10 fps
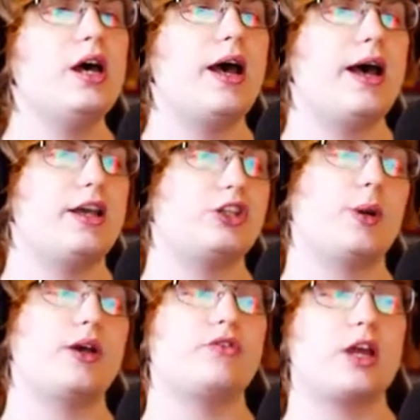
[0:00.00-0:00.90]
Uh, so we
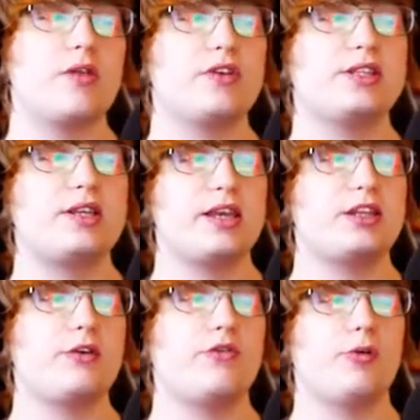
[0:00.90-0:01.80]
have to gather six
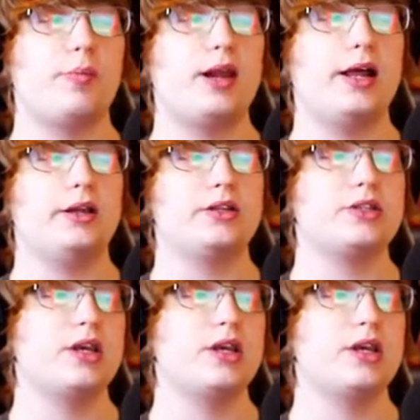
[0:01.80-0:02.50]
different plants.